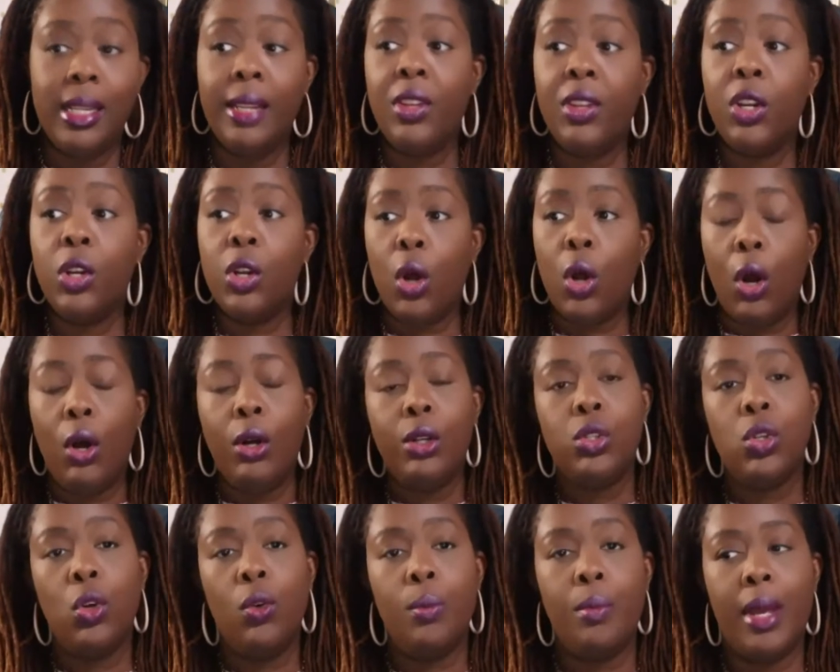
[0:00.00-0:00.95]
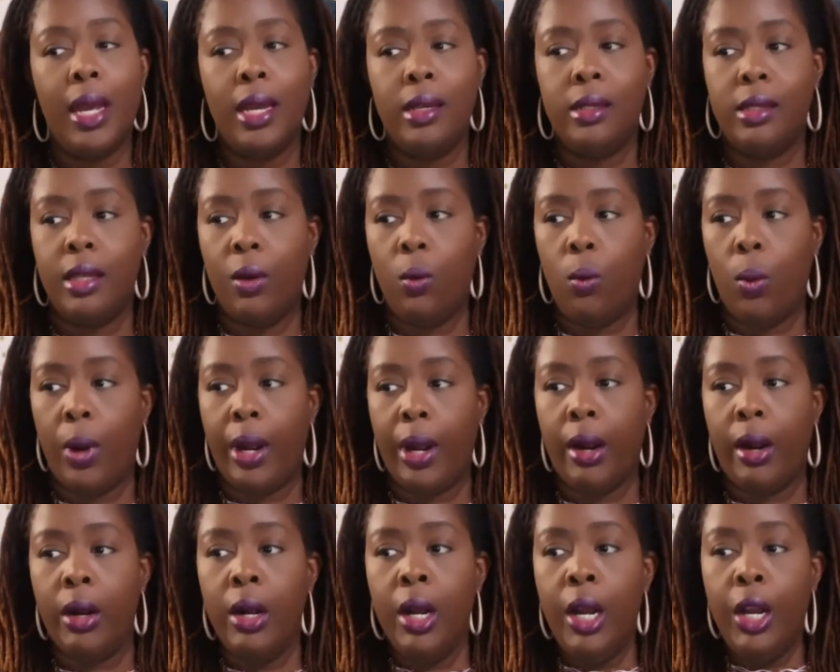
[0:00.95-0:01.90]
And then it also makes it
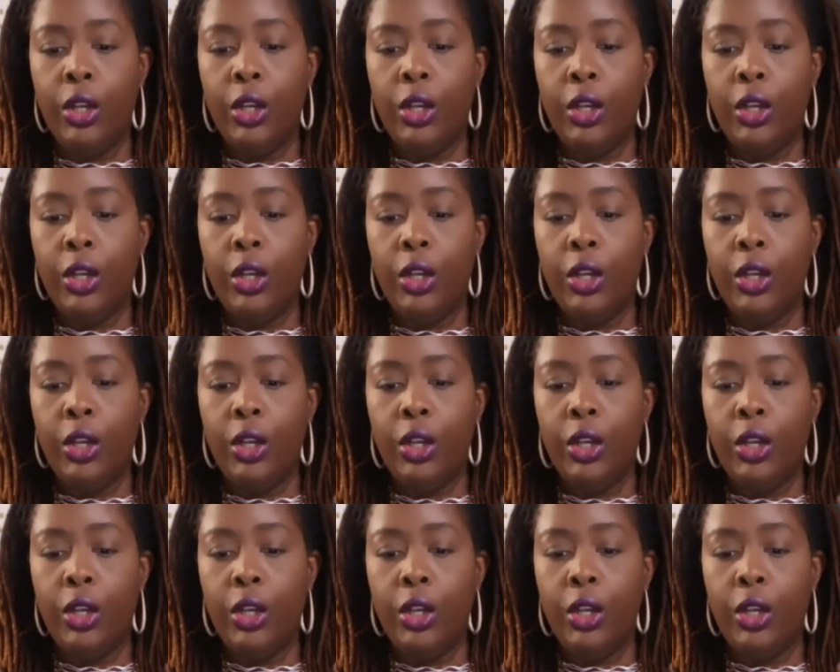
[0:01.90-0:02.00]
where